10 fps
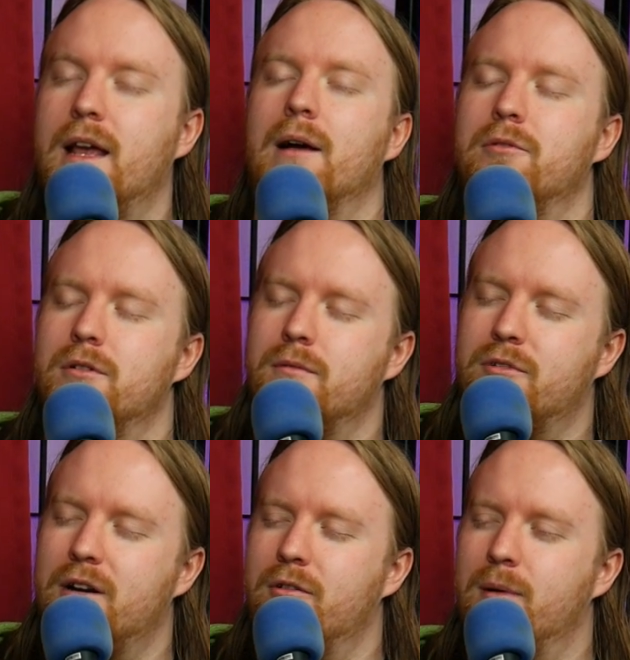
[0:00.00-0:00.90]
Yeah, I'm good. I'm You're
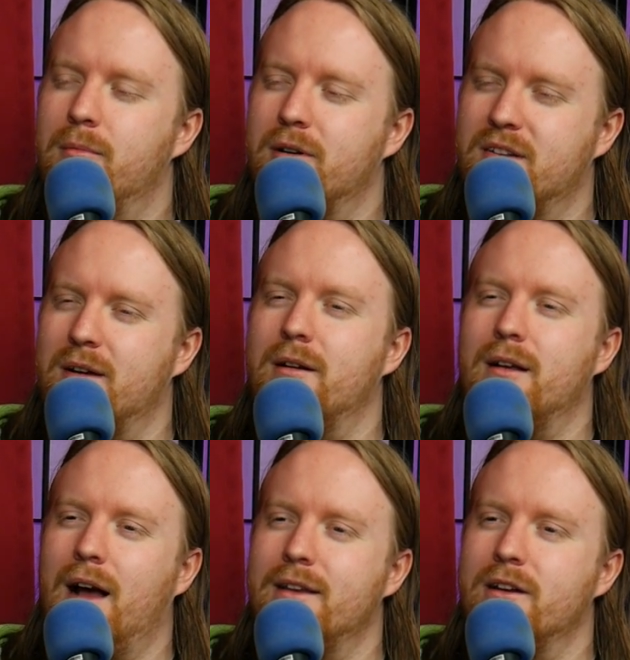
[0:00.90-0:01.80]
trying good. to remember because I,
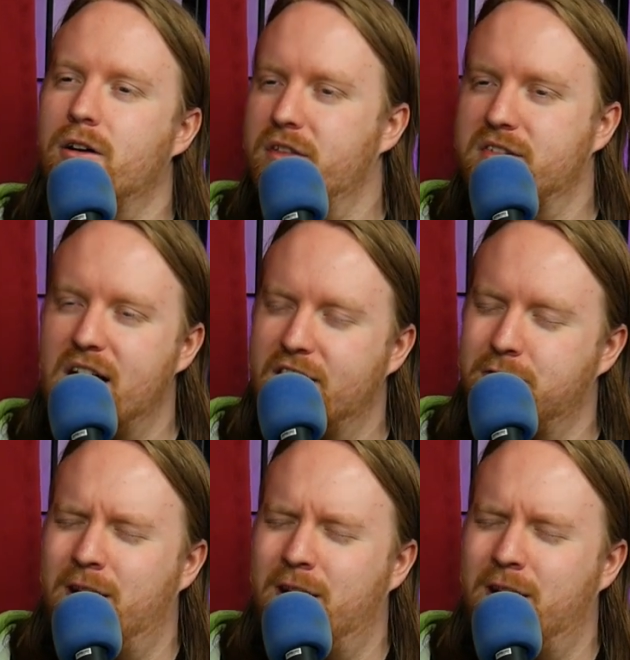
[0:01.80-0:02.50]
I, I did all this last